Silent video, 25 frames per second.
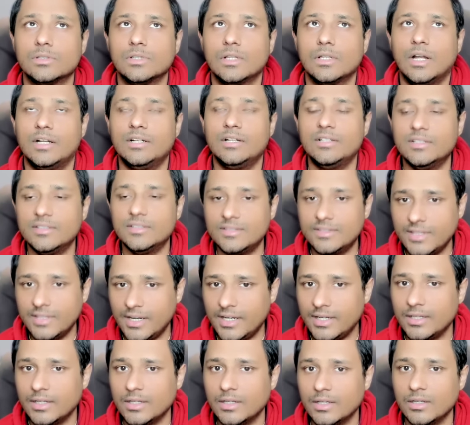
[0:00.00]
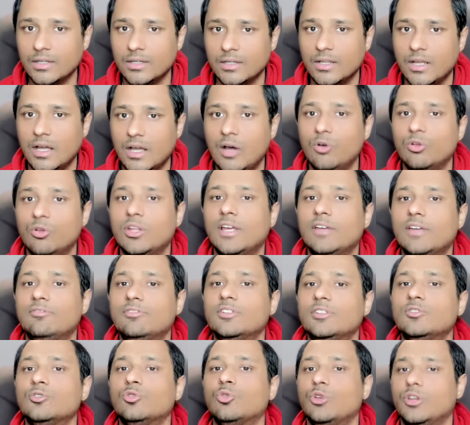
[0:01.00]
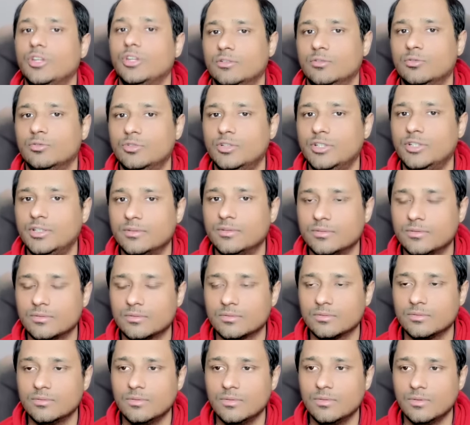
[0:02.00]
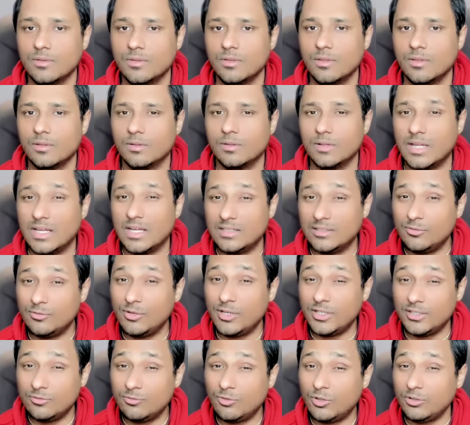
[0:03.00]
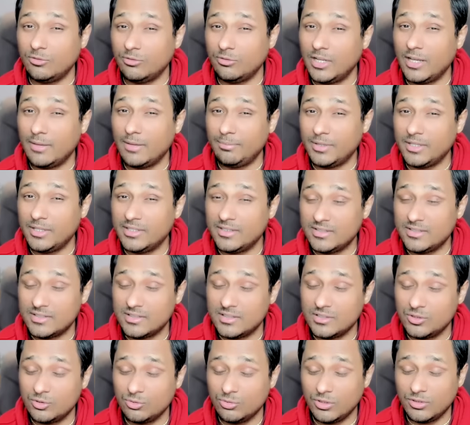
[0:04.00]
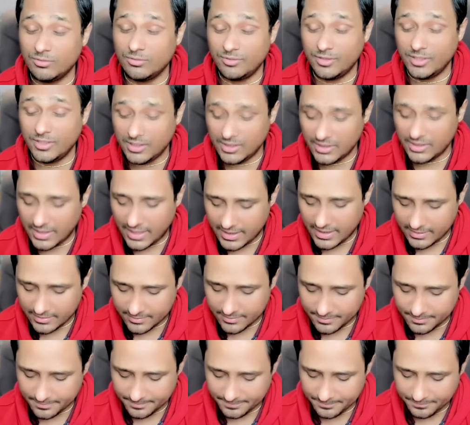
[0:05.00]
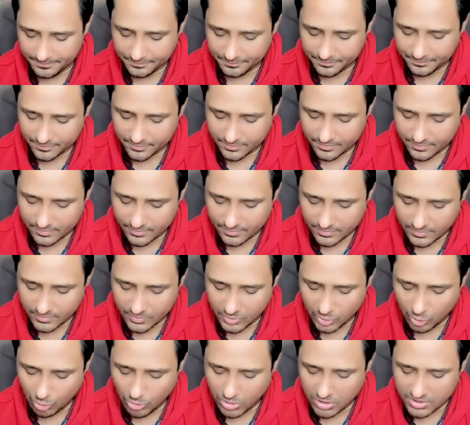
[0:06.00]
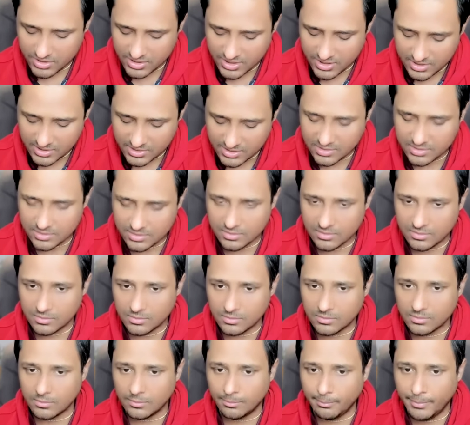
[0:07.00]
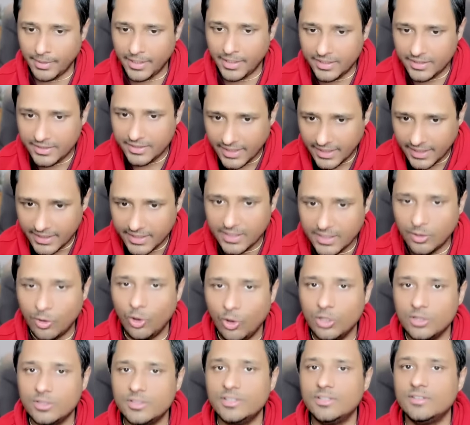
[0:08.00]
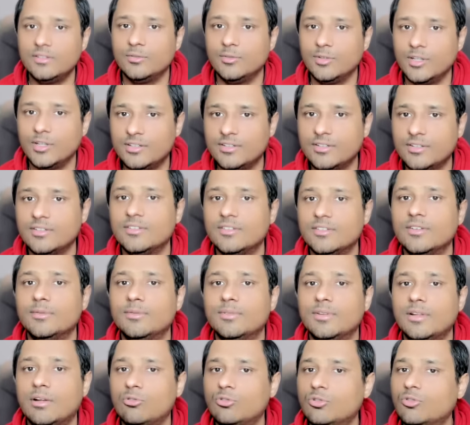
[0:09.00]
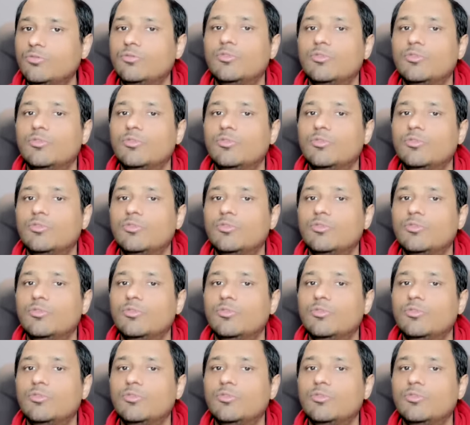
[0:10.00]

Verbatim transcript: understand how life is going okay otherwise what will happen is you will feel that you are just maintaining all these relationships out of